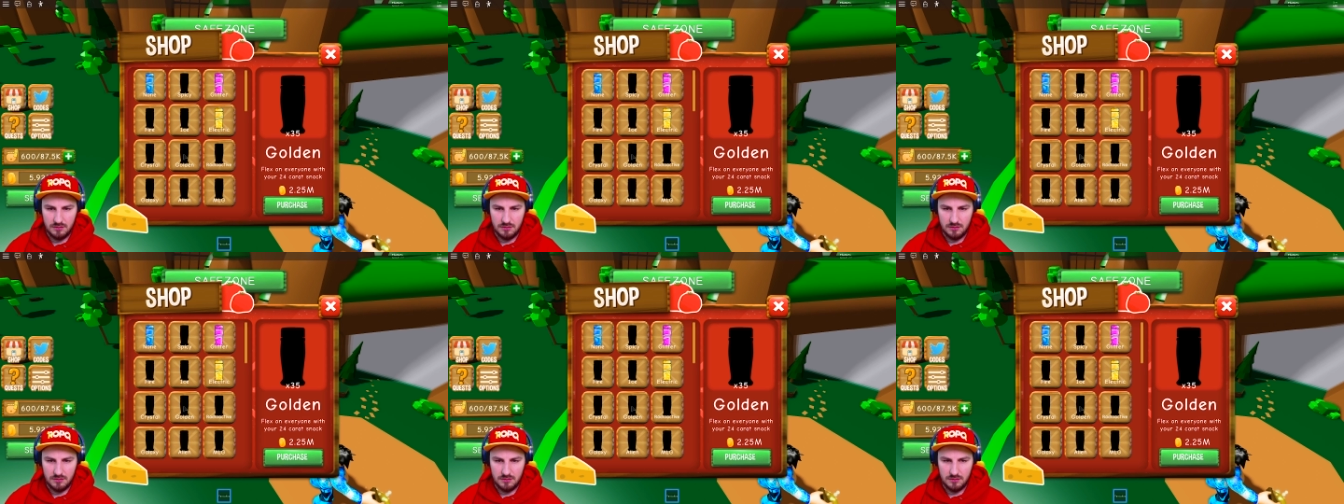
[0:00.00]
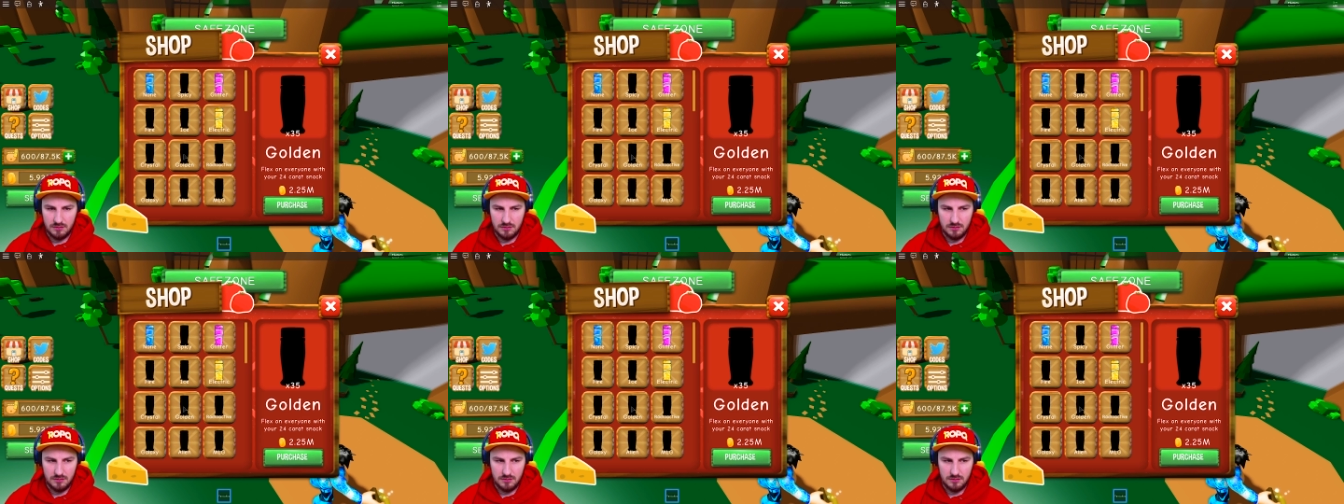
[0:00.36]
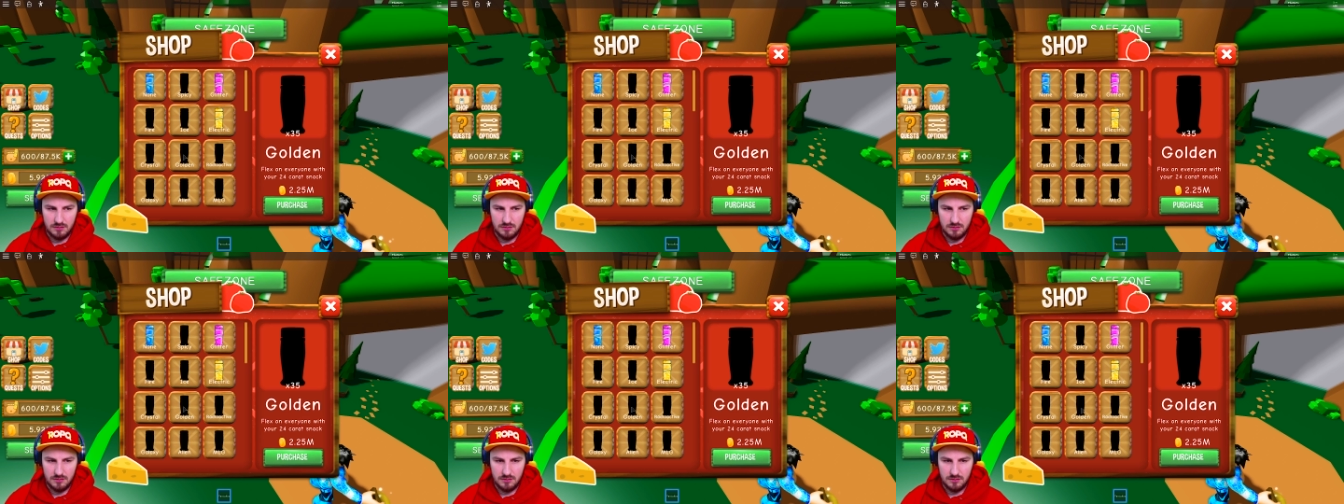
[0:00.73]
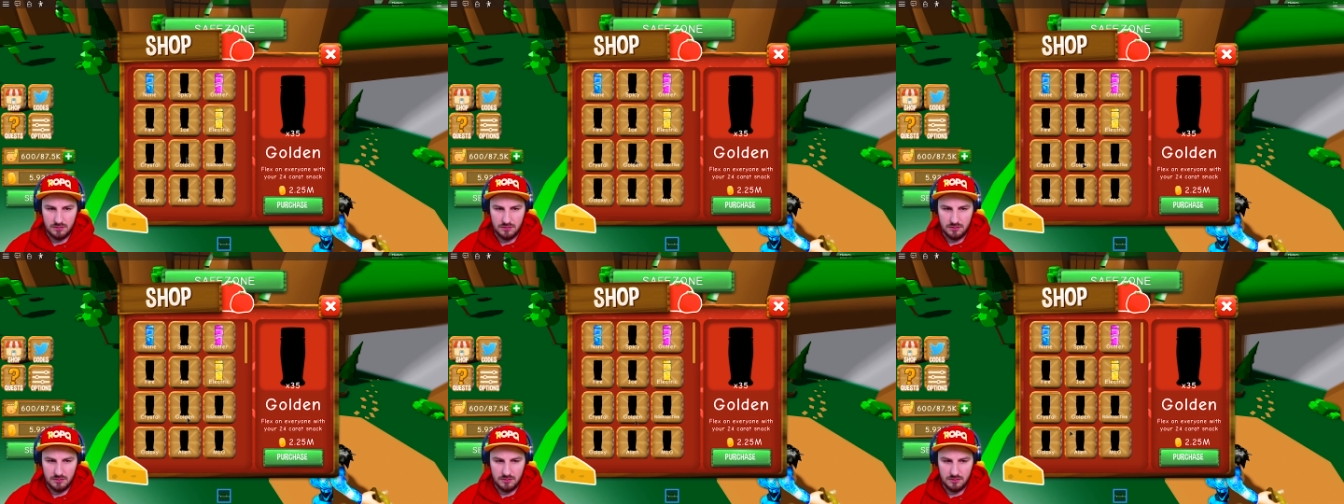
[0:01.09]
eat other players.
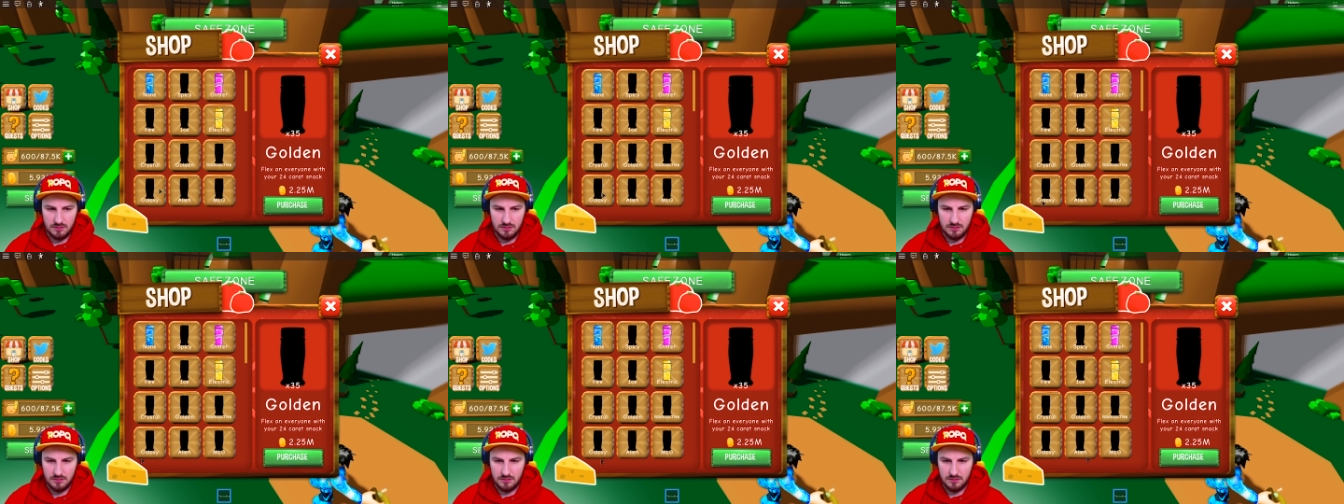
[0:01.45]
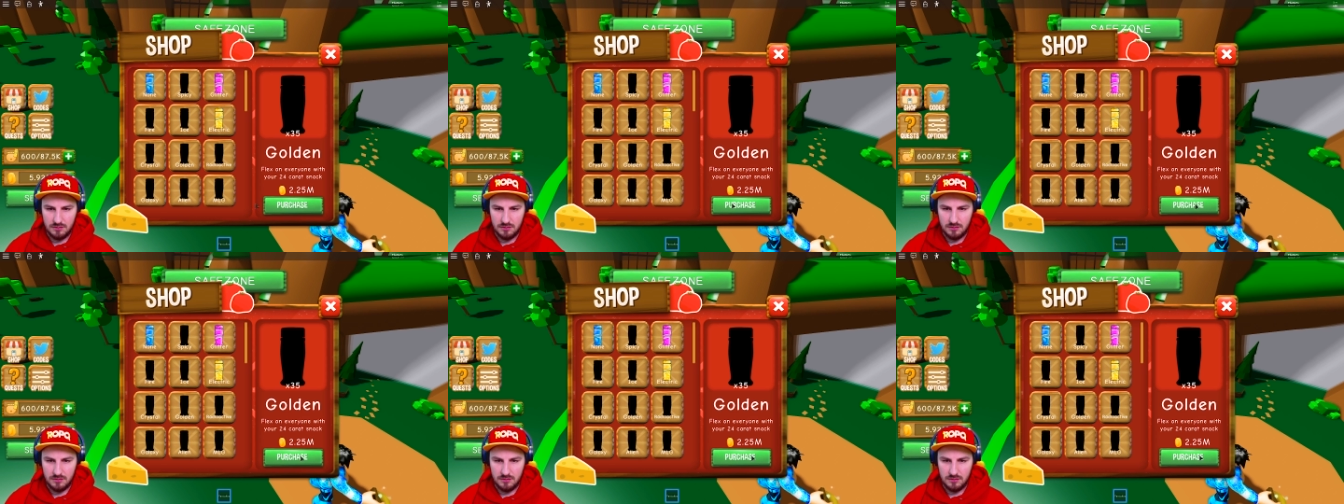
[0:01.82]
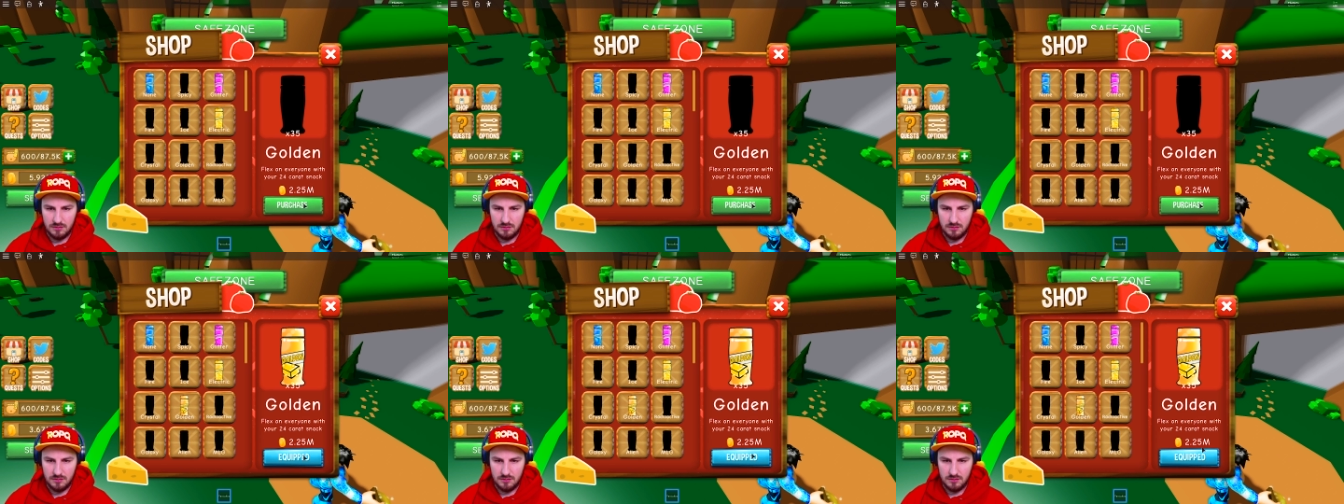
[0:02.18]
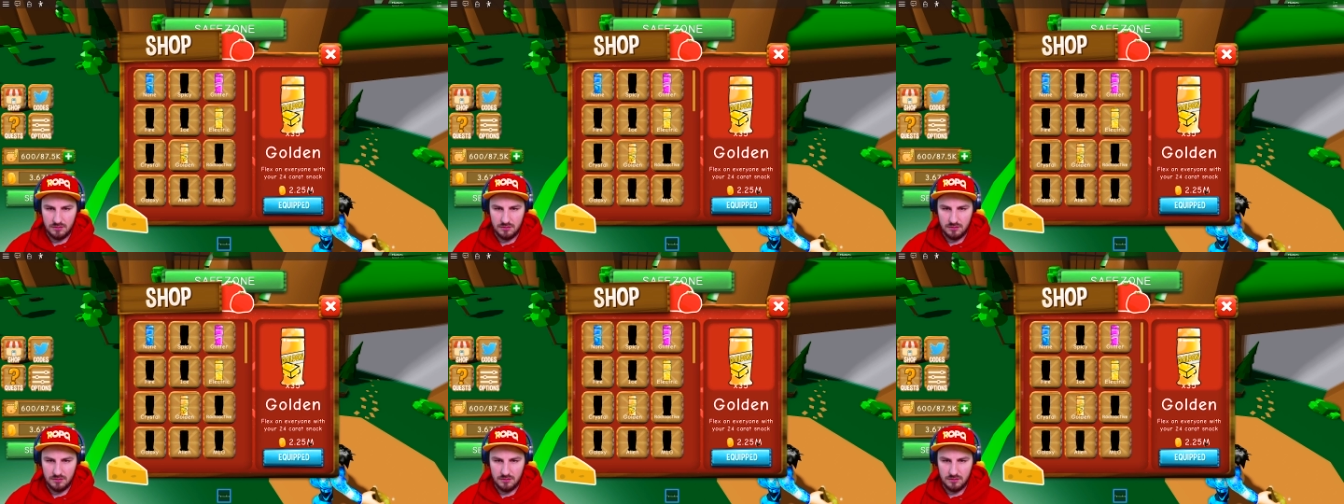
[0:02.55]
I want to eat Ropo.